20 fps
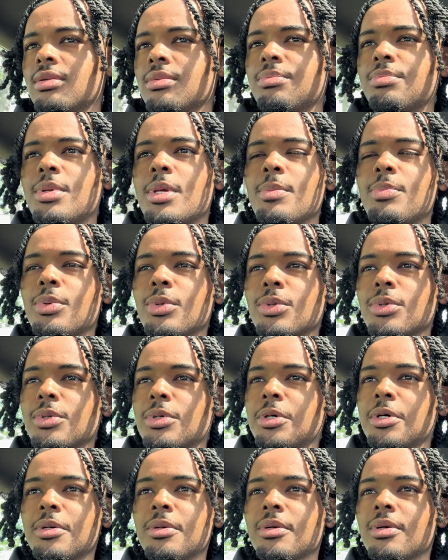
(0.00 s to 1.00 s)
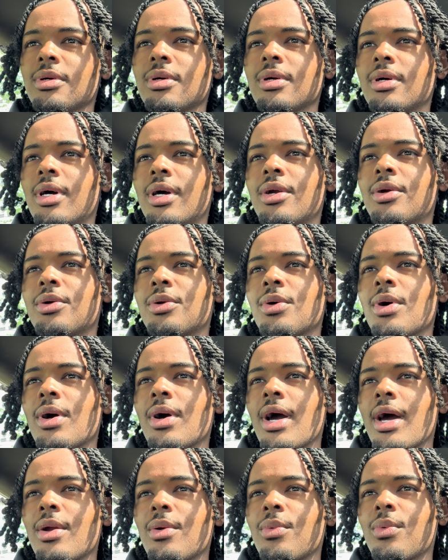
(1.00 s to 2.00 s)
people, I don't know
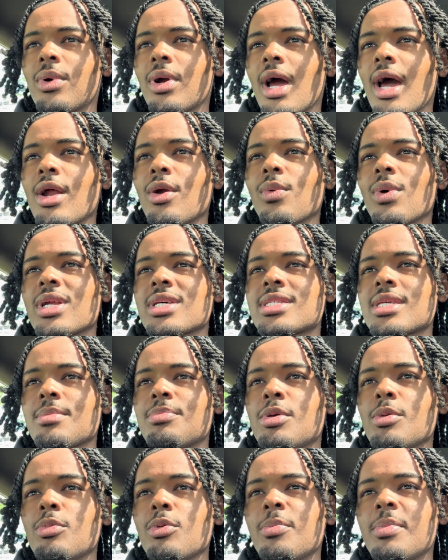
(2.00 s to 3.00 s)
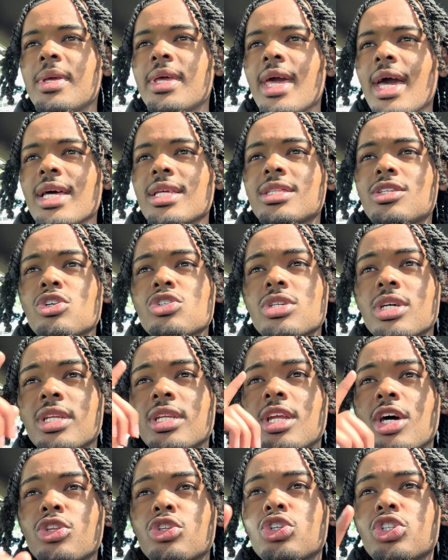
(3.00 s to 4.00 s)
how to word. I don't want to say people there's
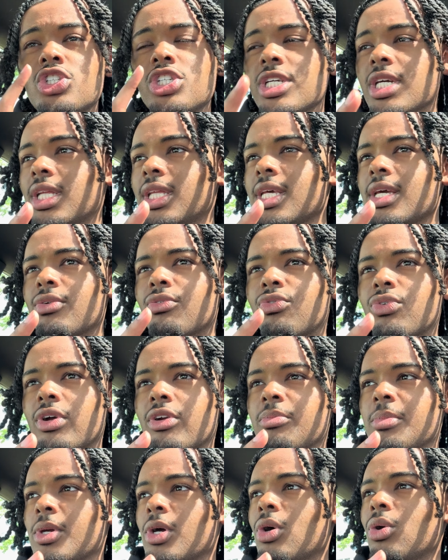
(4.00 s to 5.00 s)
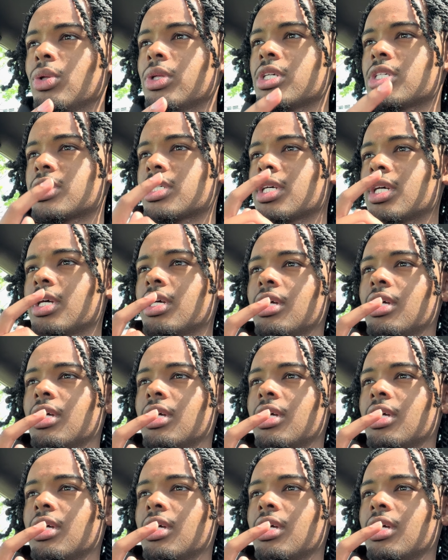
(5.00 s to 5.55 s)
another GLE in front of me. Holy shit.